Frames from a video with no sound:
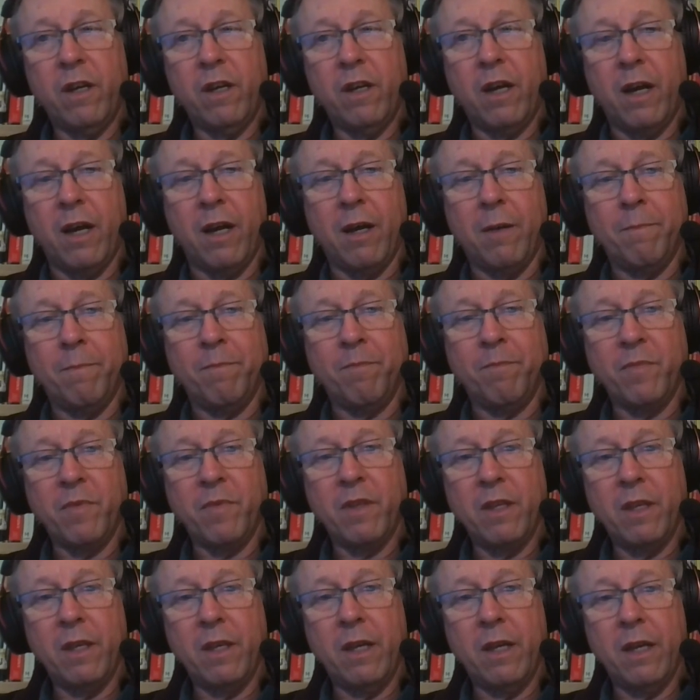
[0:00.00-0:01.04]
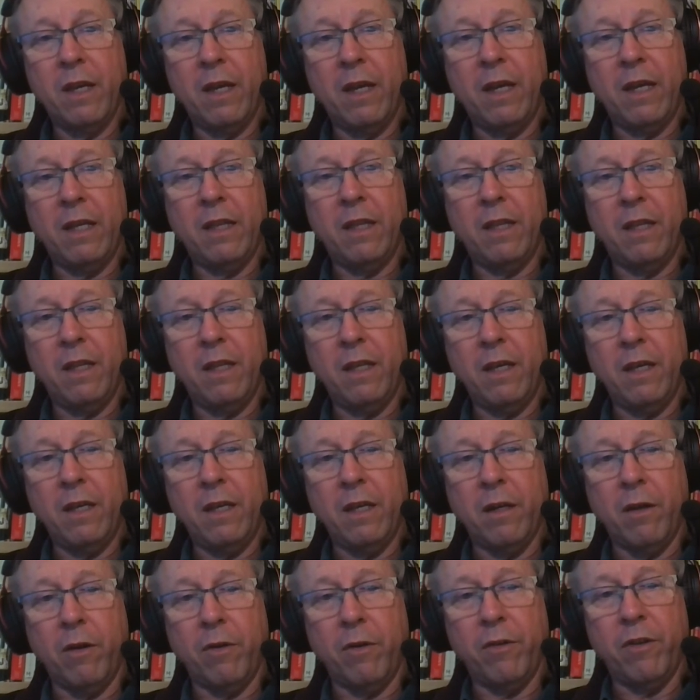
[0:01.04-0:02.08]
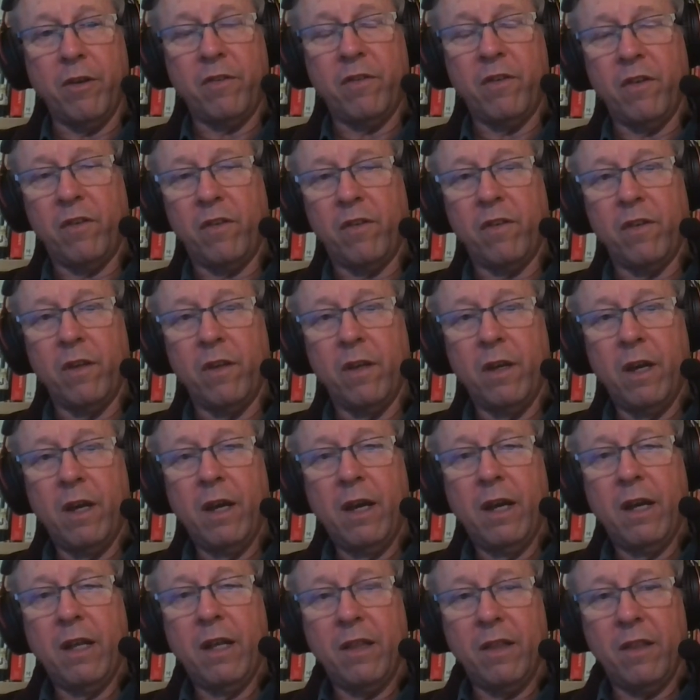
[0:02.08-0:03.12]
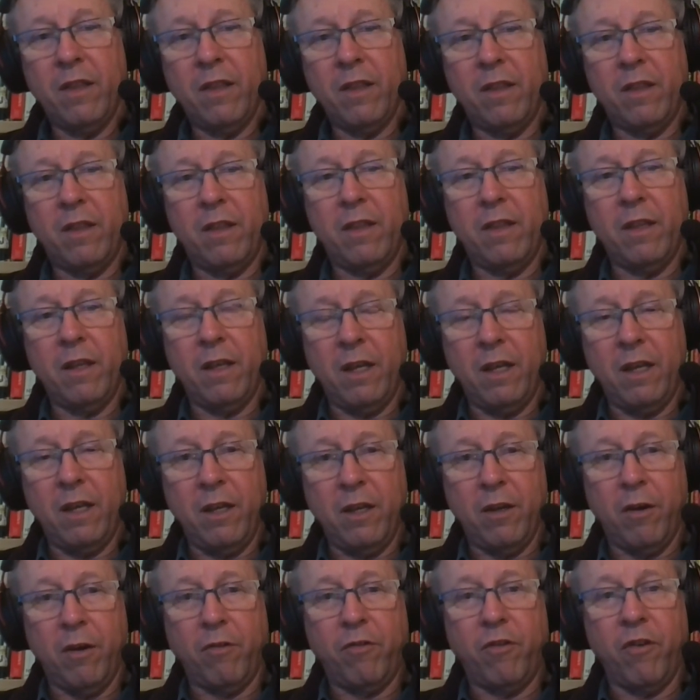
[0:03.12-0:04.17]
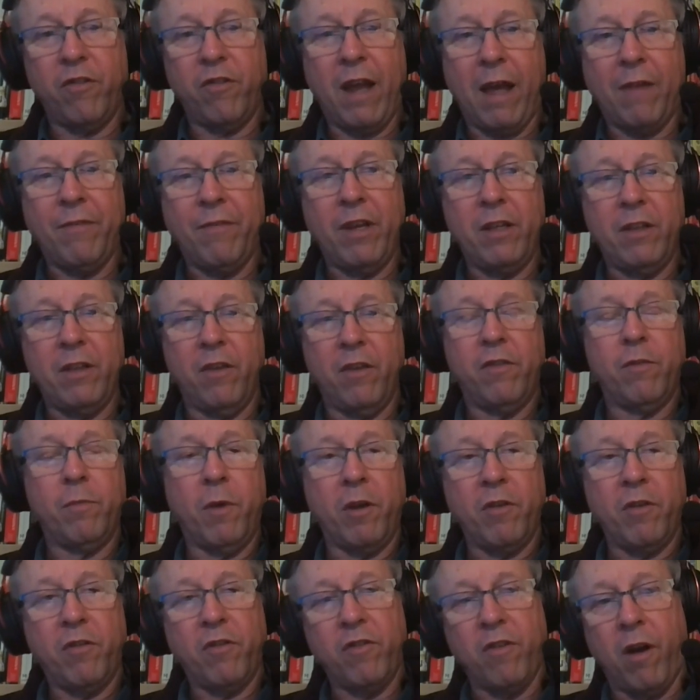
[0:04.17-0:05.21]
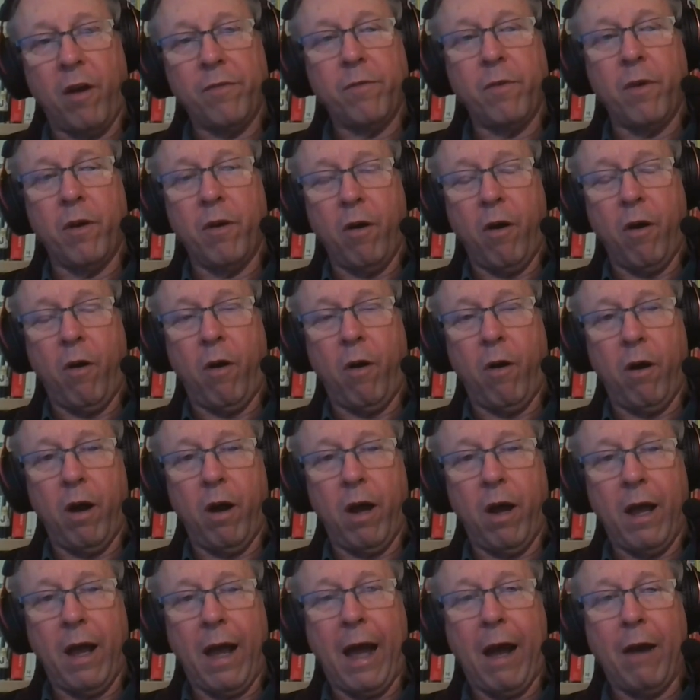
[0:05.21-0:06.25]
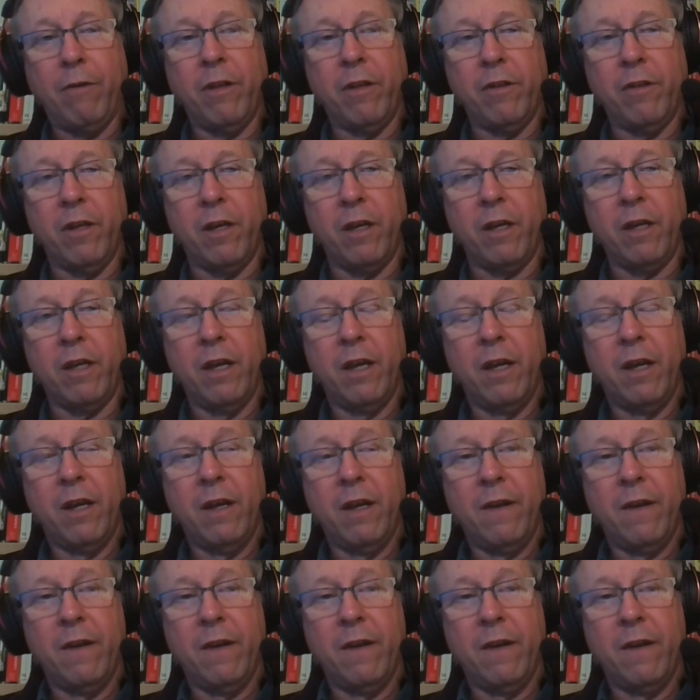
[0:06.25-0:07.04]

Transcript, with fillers: Um, it, you know, this is, you know, just having this much software out in the,